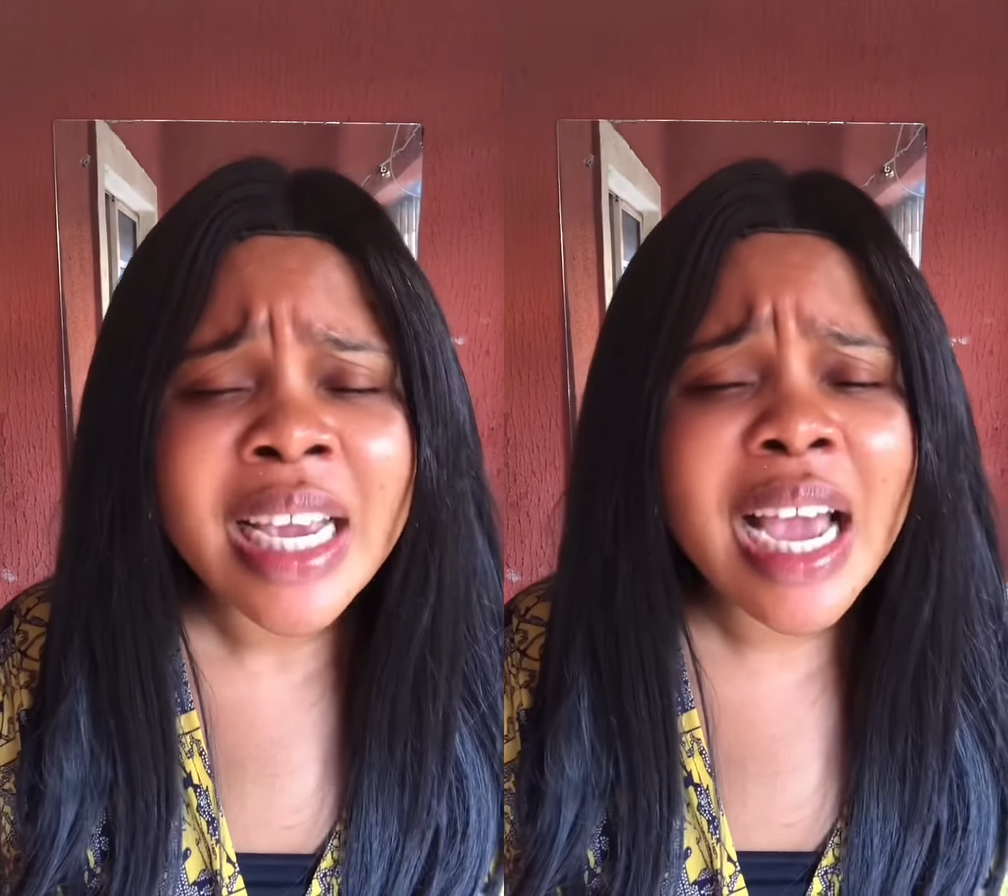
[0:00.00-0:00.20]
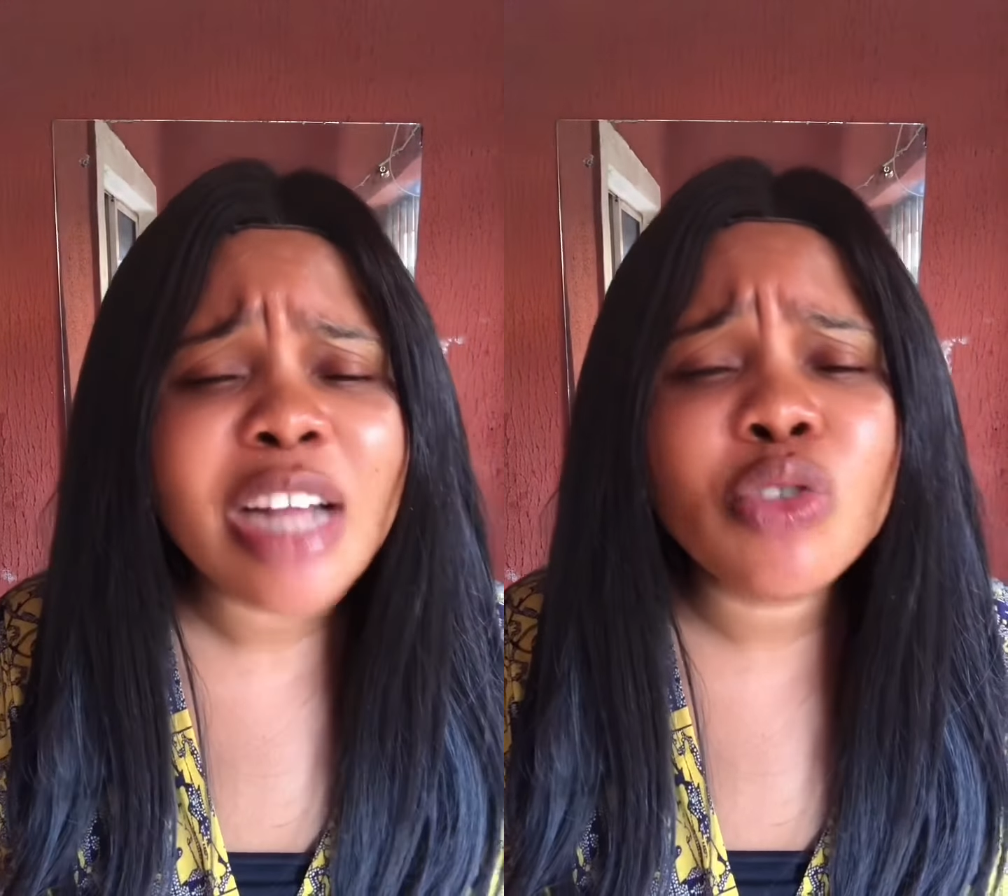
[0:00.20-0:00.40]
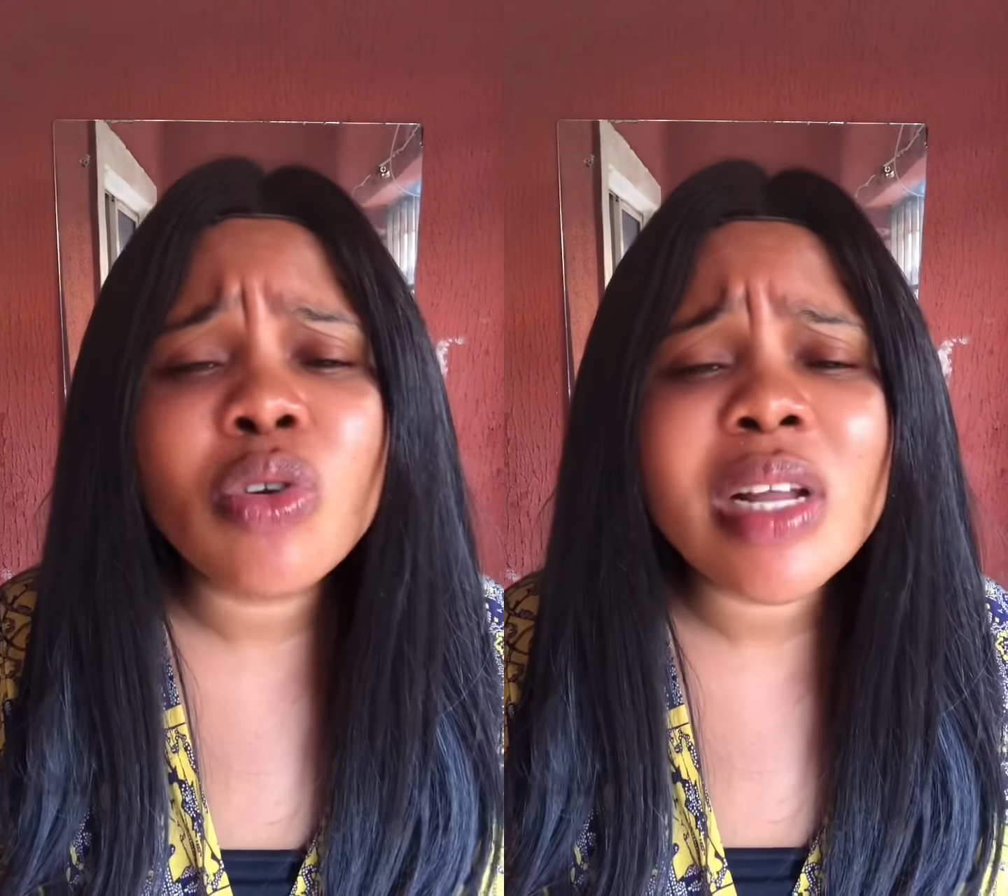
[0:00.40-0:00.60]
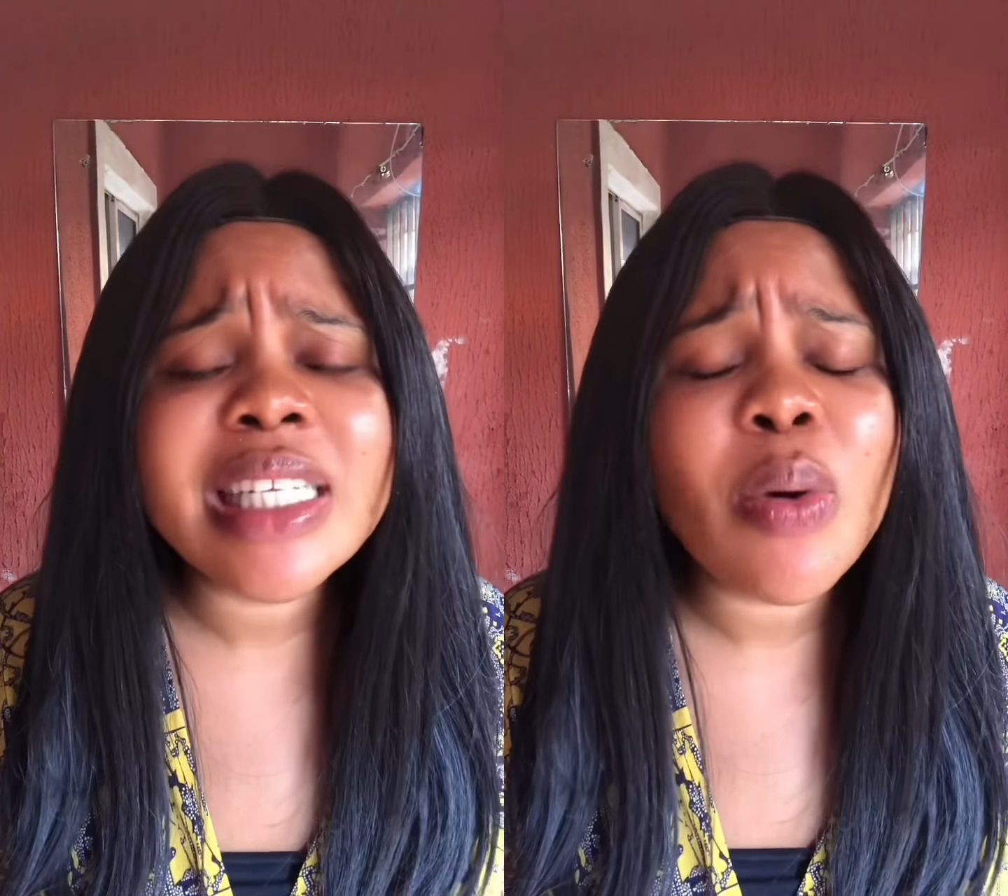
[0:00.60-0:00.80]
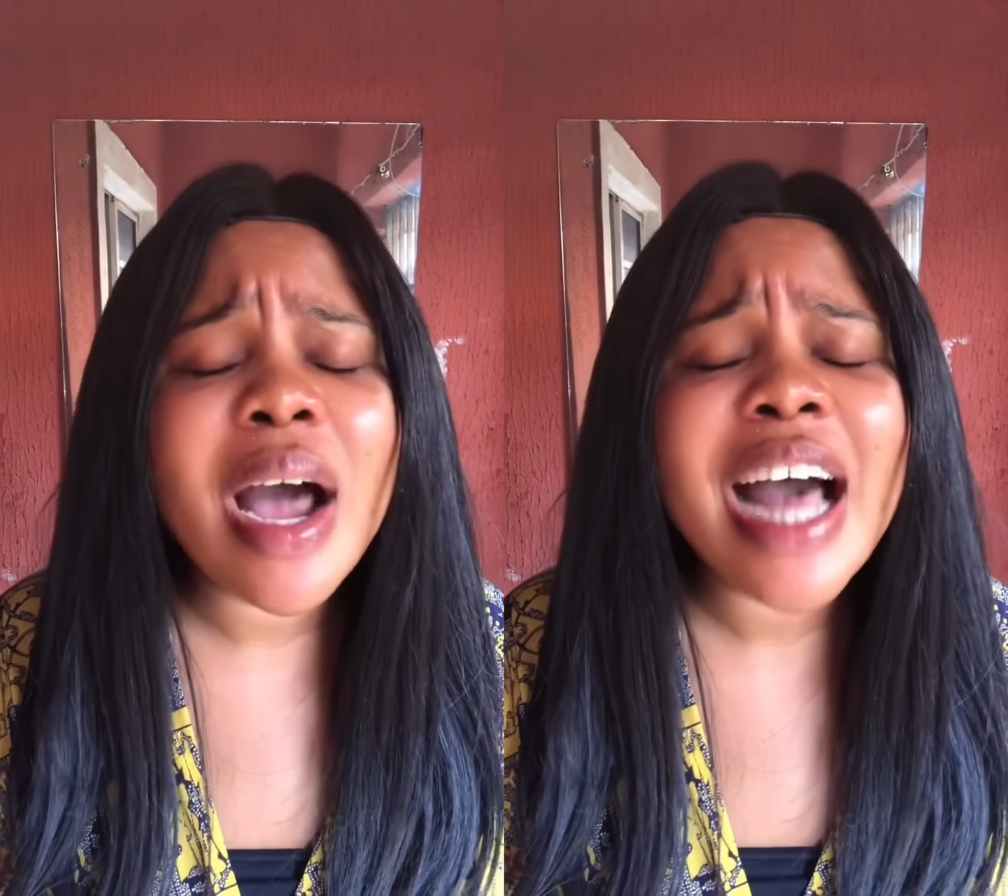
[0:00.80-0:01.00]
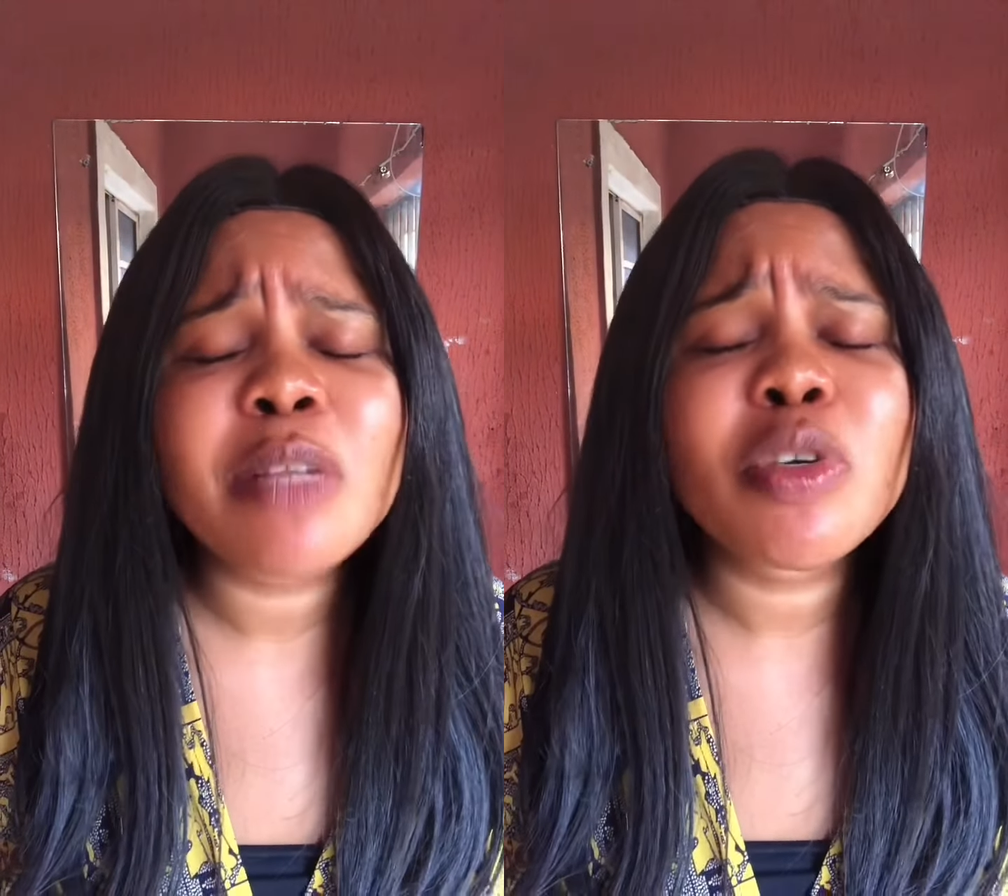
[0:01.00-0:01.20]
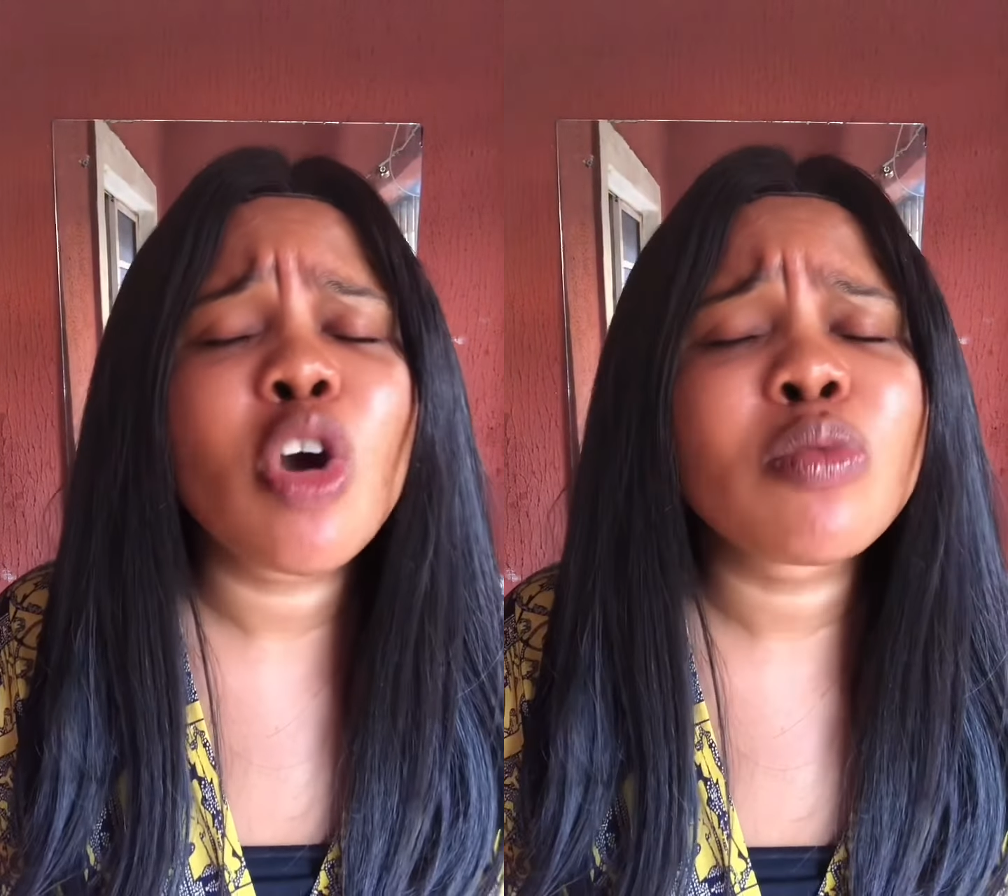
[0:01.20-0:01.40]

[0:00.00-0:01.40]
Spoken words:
and do not let our heart become